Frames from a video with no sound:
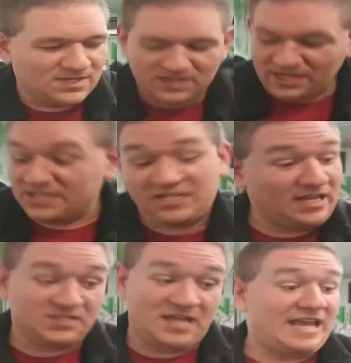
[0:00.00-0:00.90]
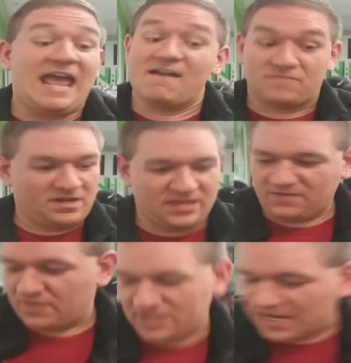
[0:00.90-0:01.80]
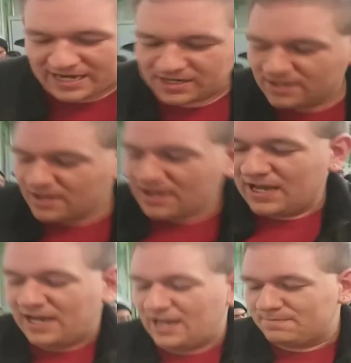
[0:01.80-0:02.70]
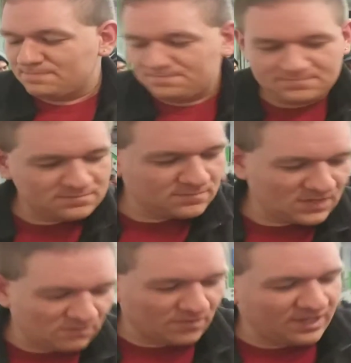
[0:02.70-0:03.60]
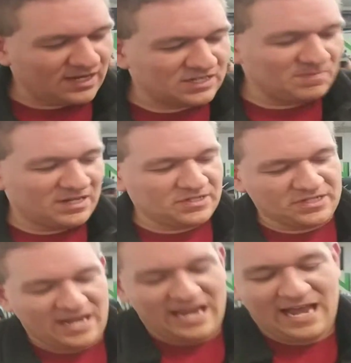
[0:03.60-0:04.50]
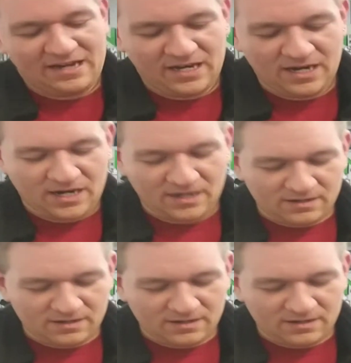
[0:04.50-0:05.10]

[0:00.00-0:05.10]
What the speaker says: He's like everything for the deck. What were the next monsters I had here?